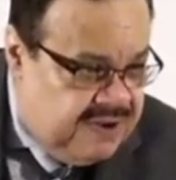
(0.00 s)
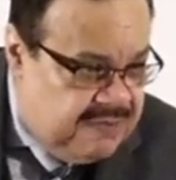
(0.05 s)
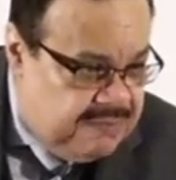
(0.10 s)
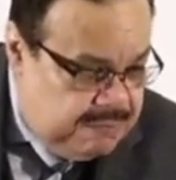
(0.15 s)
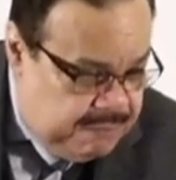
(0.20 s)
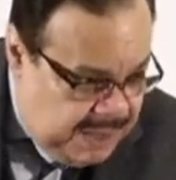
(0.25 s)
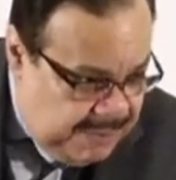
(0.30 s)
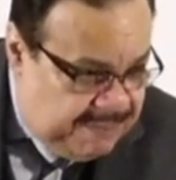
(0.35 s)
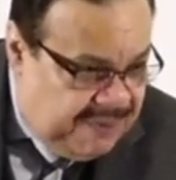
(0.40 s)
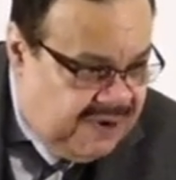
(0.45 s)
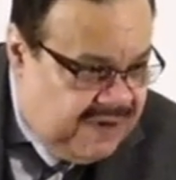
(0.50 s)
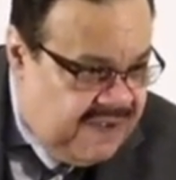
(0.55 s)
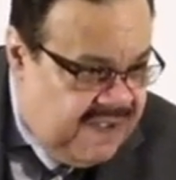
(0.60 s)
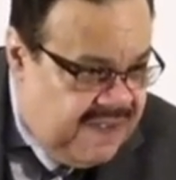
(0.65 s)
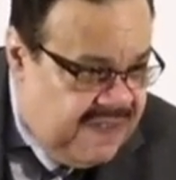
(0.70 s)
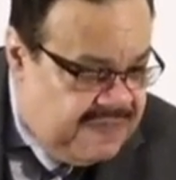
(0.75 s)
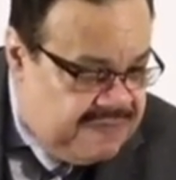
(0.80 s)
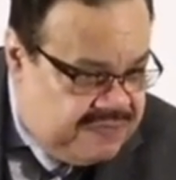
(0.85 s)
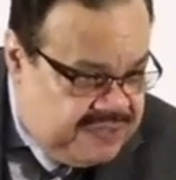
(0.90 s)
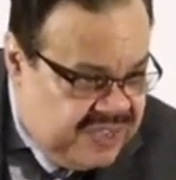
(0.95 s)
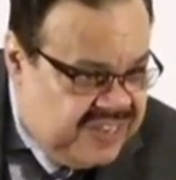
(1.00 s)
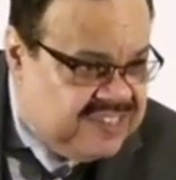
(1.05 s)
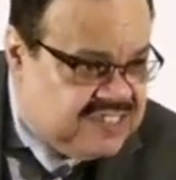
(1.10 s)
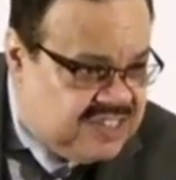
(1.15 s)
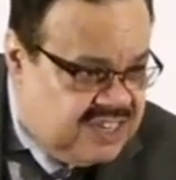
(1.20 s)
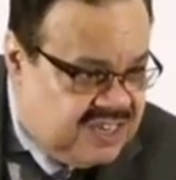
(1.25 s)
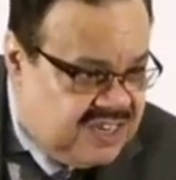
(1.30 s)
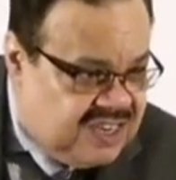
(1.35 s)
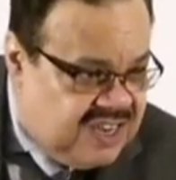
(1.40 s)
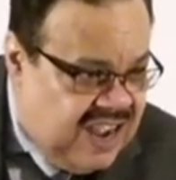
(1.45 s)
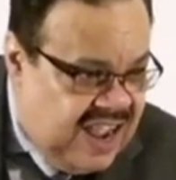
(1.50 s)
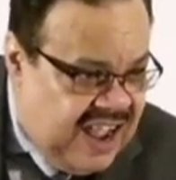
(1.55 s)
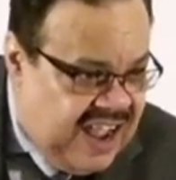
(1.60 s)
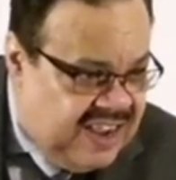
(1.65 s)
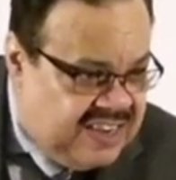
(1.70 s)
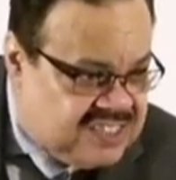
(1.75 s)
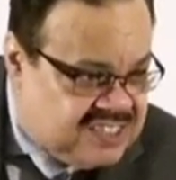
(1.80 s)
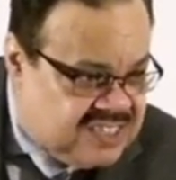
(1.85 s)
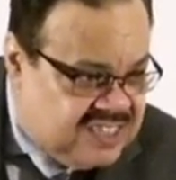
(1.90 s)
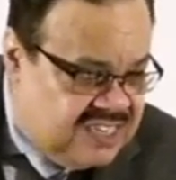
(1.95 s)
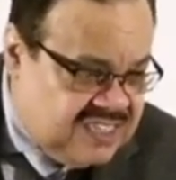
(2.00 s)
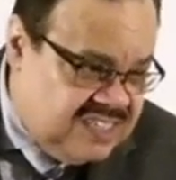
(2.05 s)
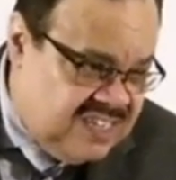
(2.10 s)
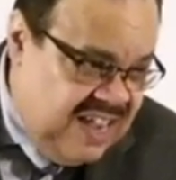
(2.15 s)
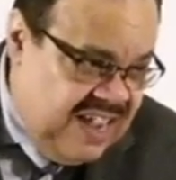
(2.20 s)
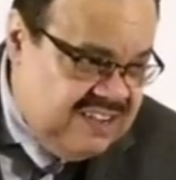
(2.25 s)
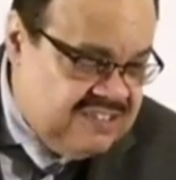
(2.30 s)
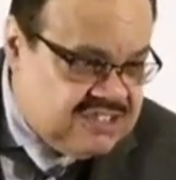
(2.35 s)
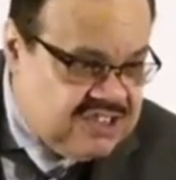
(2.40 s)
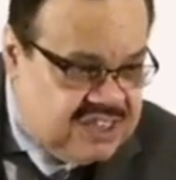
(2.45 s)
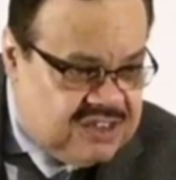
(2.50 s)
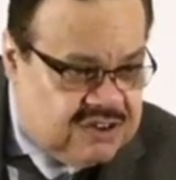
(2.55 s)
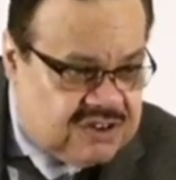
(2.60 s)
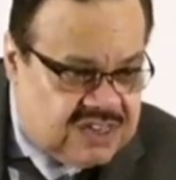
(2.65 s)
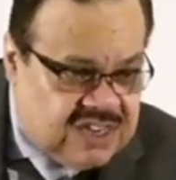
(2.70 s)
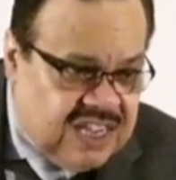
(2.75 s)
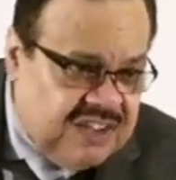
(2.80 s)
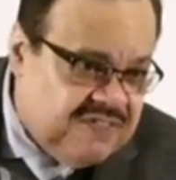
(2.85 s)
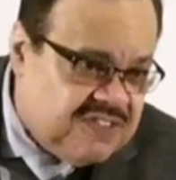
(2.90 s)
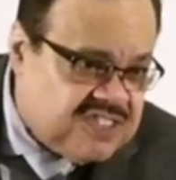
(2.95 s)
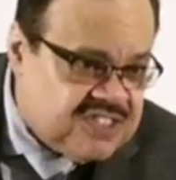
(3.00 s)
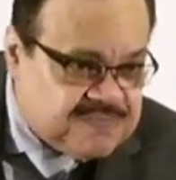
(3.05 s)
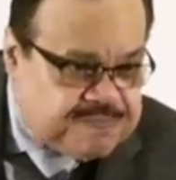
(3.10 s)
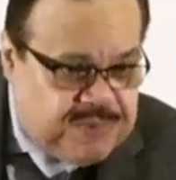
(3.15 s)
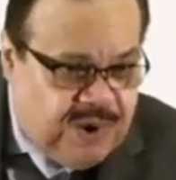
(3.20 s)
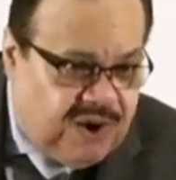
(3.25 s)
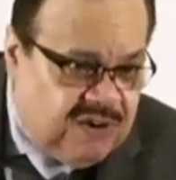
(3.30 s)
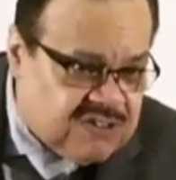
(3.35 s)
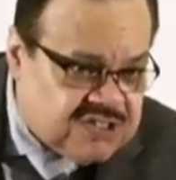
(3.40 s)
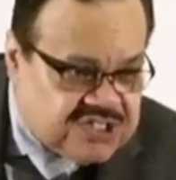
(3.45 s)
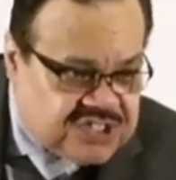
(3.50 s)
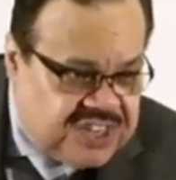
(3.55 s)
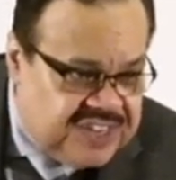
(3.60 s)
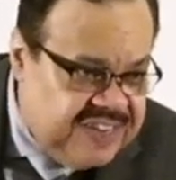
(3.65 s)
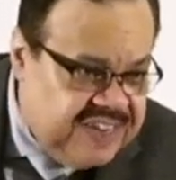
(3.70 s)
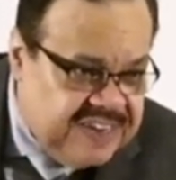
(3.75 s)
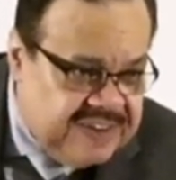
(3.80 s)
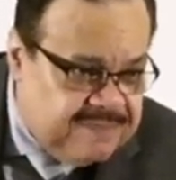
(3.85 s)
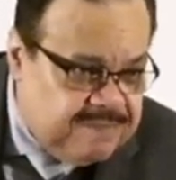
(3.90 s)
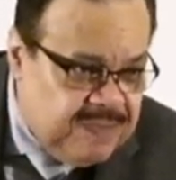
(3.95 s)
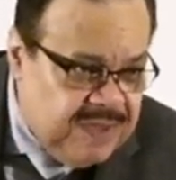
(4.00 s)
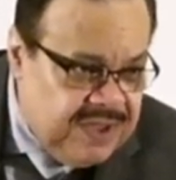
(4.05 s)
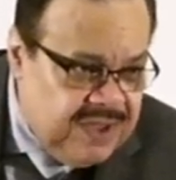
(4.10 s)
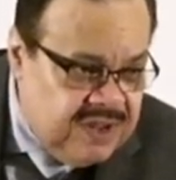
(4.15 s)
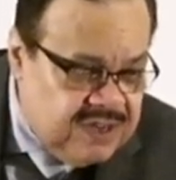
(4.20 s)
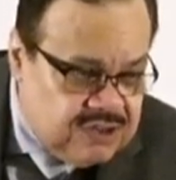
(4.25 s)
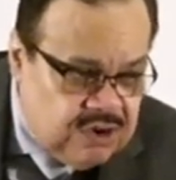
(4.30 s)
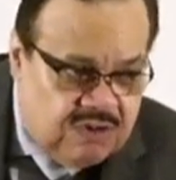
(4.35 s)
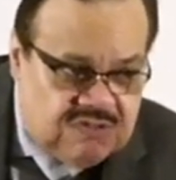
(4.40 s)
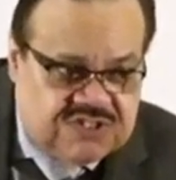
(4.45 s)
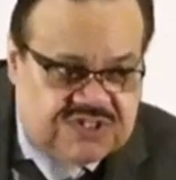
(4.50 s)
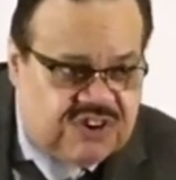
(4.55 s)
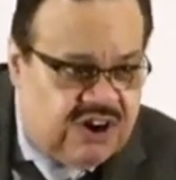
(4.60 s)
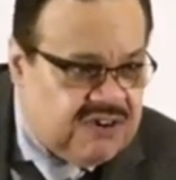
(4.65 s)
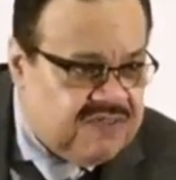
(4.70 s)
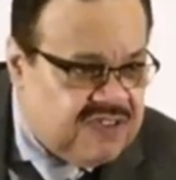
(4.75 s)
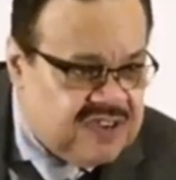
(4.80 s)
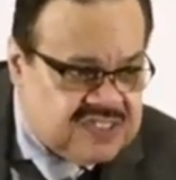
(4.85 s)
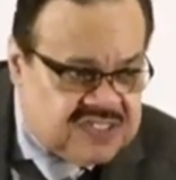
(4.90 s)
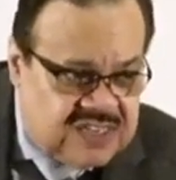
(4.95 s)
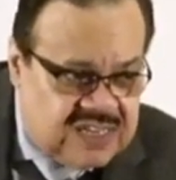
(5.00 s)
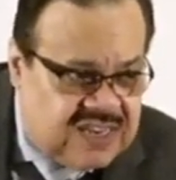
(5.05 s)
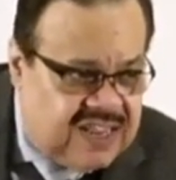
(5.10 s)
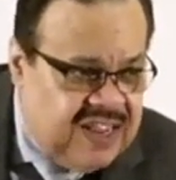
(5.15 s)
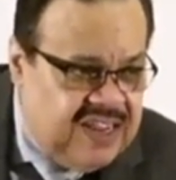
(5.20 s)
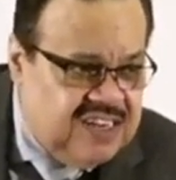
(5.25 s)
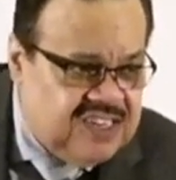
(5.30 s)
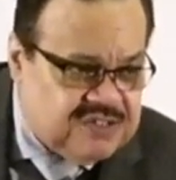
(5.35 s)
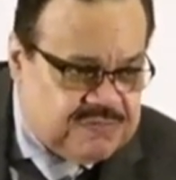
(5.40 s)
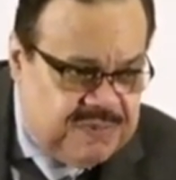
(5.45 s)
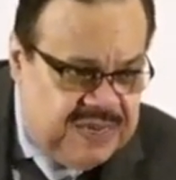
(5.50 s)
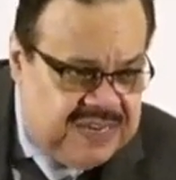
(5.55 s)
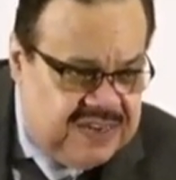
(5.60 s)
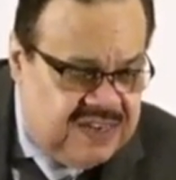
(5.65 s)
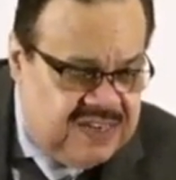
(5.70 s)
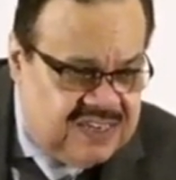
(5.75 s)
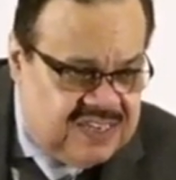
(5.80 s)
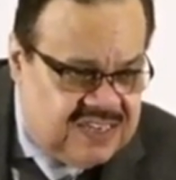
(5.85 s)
Remember, these are the guys that Daniel said, look, give us pulse to eat. Don't serve us the king's meat.